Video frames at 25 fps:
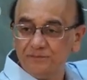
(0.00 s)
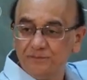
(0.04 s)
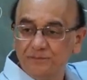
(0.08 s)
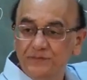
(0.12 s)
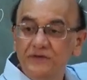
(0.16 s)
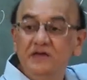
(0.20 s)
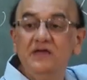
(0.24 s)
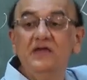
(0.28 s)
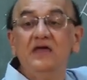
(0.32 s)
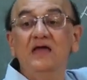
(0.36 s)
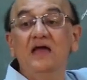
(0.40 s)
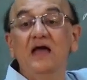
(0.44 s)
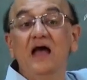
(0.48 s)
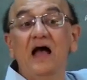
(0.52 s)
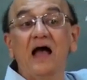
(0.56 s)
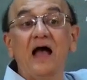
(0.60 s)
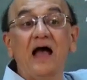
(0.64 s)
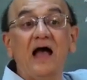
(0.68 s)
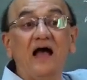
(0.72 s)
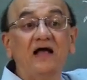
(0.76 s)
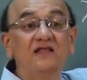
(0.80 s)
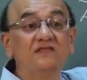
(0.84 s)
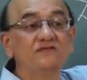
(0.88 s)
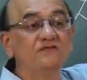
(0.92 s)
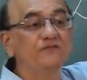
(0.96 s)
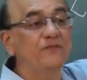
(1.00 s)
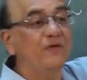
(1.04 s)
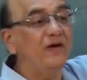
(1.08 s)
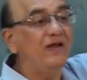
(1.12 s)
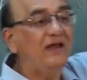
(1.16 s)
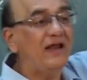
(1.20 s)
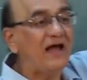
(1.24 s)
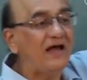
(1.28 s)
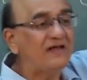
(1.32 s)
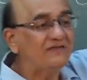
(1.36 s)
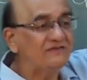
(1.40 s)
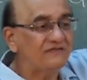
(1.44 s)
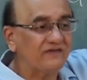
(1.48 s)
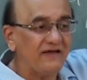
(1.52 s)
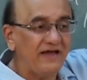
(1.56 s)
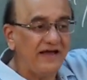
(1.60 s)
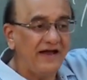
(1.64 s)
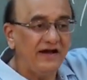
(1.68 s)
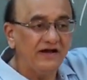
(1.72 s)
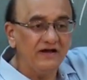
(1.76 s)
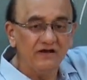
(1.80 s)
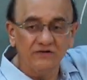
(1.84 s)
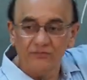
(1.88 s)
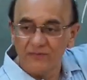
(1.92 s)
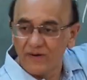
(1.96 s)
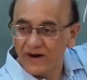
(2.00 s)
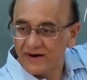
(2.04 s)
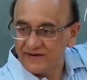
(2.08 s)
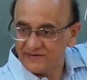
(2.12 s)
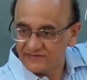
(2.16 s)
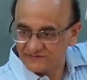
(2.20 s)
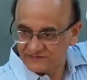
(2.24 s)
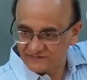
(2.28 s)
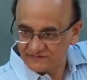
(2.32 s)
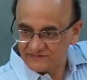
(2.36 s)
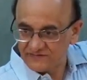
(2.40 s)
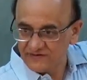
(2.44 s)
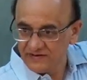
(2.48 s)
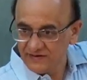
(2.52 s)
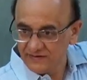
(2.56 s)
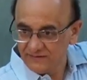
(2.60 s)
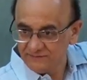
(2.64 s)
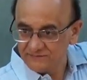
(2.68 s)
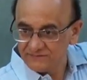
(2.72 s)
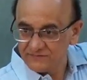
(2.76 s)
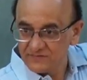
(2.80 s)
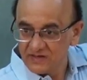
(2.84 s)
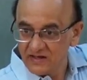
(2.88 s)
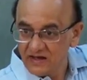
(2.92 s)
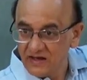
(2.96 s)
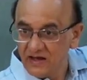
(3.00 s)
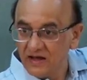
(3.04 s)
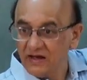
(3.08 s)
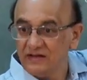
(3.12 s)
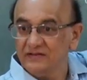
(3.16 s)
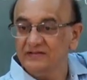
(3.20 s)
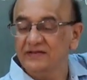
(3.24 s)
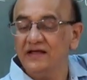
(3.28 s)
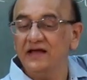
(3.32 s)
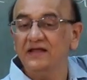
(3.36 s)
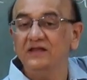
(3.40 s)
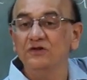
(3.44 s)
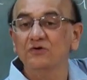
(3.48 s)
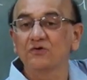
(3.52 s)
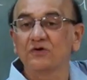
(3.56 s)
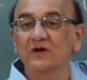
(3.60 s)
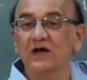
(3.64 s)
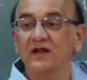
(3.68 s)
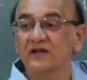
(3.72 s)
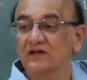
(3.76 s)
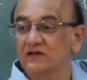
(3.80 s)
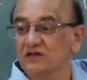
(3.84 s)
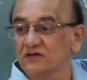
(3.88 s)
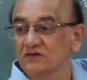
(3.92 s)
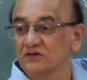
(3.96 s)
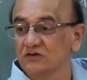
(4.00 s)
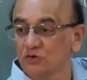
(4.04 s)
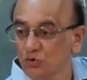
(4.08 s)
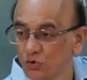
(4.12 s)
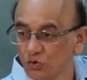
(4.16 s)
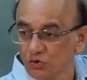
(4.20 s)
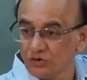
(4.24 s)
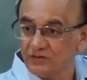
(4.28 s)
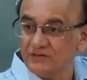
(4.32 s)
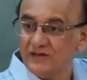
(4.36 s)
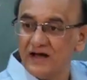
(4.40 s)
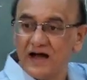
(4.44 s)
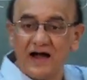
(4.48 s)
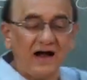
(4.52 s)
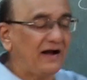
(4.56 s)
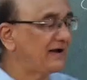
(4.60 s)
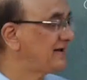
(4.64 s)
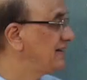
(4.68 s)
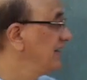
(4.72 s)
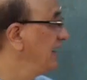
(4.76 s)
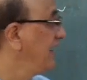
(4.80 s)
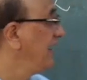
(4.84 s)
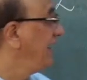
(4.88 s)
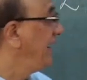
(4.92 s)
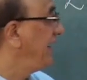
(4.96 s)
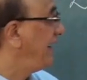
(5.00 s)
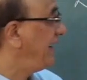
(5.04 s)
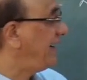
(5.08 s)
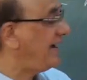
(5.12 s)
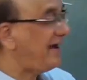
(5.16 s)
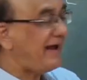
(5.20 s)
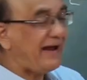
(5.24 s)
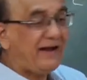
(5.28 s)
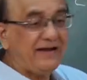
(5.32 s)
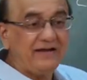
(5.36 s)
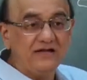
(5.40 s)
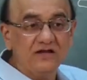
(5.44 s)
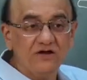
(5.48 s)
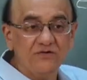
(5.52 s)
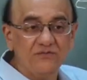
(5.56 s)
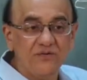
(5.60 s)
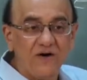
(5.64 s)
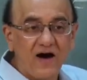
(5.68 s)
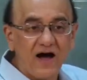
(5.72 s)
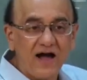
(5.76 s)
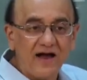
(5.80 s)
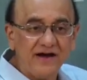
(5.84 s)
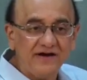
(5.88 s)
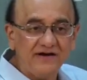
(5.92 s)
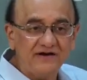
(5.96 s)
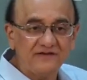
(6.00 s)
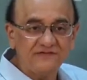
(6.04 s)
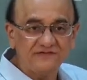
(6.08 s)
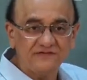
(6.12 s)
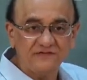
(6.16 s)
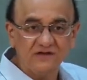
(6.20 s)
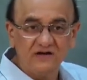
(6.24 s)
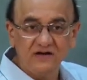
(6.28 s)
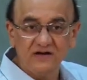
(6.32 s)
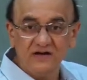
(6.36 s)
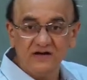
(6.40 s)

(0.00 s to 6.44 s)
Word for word: b as well as a divides c then you can conclude that a divides